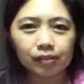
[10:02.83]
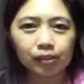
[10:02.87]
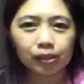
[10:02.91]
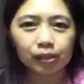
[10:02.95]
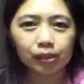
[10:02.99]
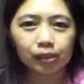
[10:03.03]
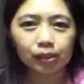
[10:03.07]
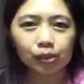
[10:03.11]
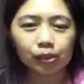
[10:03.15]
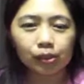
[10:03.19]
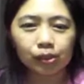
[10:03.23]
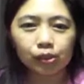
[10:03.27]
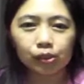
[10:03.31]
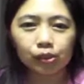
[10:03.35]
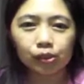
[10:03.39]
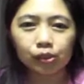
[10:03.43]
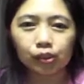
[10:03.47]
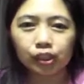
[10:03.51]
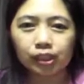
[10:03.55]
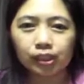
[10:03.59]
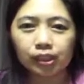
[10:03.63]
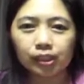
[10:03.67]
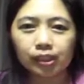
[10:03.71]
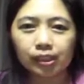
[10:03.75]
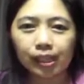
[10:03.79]
So you
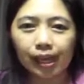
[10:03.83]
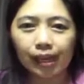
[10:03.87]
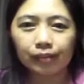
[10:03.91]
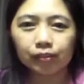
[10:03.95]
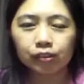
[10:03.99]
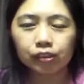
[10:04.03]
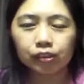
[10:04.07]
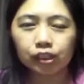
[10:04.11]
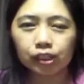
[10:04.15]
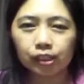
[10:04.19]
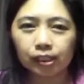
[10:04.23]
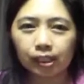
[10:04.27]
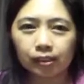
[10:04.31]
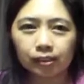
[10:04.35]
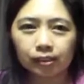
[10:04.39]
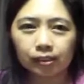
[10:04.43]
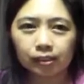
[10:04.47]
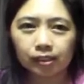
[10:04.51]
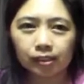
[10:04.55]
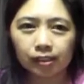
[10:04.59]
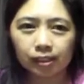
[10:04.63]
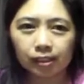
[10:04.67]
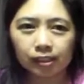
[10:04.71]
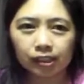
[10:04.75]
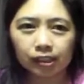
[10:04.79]
just have to change
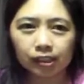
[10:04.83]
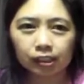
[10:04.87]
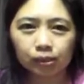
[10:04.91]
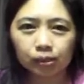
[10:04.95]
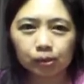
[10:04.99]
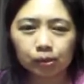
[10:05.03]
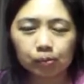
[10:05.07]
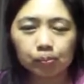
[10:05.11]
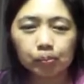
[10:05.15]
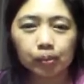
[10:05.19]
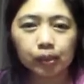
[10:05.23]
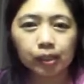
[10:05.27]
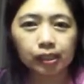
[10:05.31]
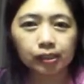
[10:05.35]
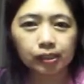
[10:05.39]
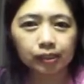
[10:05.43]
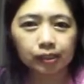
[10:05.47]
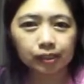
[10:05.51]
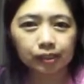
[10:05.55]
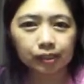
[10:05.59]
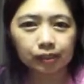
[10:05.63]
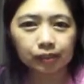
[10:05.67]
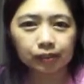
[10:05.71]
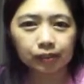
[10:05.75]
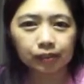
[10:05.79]
this to
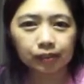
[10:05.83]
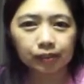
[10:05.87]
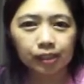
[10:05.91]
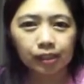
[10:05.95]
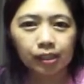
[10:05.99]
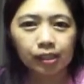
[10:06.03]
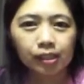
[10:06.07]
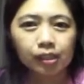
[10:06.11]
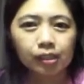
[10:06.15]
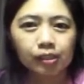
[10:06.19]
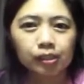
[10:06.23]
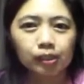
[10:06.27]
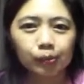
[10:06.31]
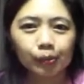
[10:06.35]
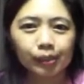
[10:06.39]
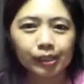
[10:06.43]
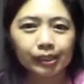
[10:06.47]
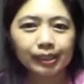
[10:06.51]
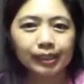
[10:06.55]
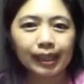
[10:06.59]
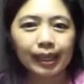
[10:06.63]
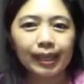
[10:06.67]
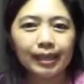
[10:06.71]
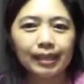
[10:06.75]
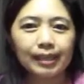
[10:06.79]
positive. So we
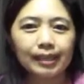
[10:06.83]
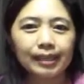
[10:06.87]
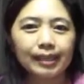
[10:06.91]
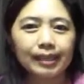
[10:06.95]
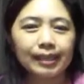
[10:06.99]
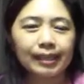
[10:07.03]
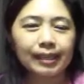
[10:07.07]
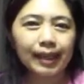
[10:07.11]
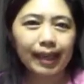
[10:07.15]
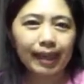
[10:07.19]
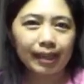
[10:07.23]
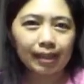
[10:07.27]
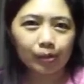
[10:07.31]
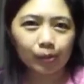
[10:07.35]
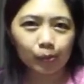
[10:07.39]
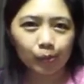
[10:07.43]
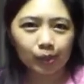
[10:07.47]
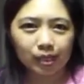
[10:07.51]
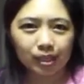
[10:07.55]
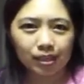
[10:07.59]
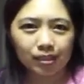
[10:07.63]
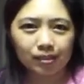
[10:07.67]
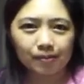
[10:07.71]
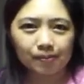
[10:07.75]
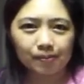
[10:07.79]
say, can
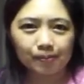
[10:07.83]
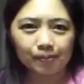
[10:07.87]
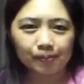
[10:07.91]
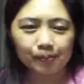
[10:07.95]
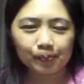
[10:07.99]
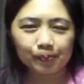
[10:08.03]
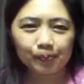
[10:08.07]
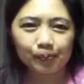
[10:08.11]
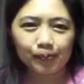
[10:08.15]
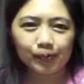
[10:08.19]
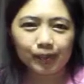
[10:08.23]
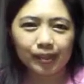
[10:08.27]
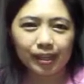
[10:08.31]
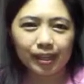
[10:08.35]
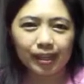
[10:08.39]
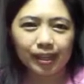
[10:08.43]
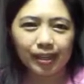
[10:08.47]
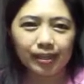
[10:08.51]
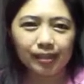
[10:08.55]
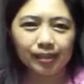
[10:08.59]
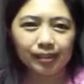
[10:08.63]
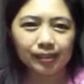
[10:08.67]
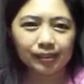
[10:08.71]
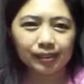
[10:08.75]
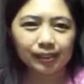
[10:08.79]
we?
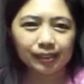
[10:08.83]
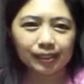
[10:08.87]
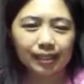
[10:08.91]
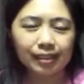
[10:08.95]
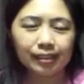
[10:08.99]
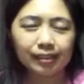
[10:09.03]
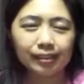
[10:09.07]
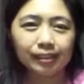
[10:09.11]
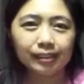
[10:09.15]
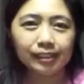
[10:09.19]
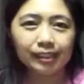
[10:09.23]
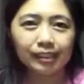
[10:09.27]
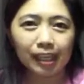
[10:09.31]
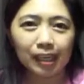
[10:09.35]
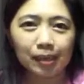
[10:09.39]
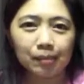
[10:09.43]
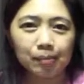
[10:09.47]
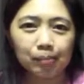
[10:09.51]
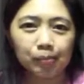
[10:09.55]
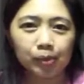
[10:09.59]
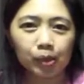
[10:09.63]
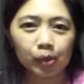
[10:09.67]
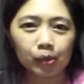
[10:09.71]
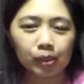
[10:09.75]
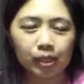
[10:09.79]
Okay. See, the same
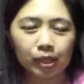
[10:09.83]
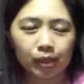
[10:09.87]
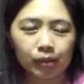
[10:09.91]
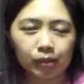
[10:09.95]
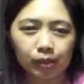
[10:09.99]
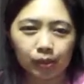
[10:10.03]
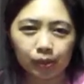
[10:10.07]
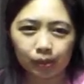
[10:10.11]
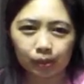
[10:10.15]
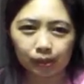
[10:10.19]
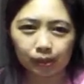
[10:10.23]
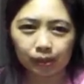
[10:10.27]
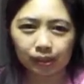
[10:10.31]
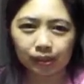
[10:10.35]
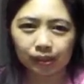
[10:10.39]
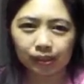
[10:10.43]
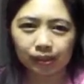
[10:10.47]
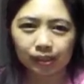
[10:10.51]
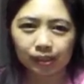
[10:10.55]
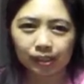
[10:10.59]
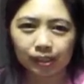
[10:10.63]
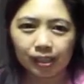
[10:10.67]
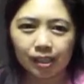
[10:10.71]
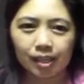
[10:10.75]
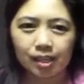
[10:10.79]
pronoun used.
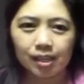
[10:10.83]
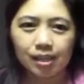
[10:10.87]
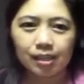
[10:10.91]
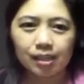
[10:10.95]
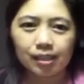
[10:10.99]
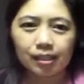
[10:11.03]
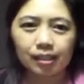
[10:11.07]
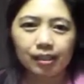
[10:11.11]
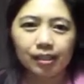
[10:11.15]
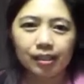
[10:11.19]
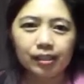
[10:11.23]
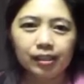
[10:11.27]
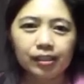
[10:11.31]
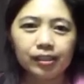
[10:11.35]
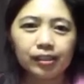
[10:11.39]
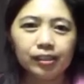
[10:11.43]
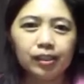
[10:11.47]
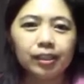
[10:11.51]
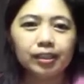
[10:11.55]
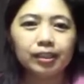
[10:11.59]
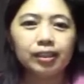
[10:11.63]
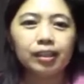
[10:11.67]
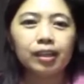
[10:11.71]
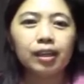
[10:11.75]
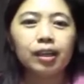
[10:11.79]
Okay.
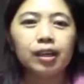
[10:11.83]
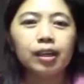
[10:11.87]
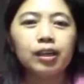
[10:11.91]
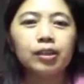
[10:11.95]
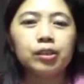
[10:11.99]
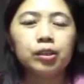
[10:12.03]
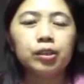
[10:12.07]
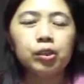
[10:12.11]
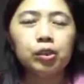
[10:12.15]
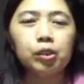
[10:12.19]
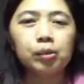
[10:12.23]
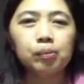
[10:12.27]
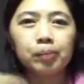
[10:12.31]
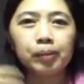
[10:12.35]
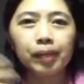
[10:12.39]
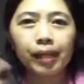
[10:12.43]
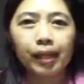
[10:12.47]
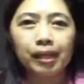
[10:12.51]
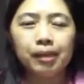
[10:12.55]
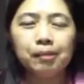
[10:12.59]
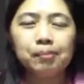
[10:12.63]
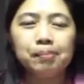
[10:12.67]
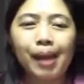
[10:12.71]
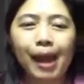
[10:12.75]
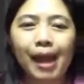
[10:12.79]
Third, you
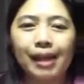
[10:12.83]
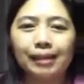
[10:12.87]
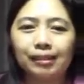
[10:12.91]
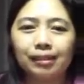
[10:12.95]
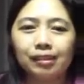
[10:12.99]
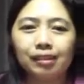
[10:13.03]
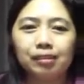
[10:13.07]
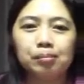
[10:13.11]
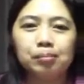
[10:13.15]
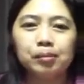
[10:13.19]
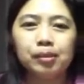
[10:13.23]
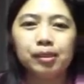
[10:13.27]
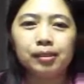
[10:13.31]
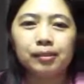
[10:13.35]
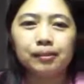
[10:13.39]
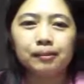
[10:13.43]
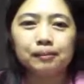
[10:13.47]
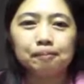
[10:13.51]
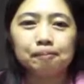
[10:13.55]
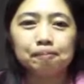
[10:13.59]
play basketball.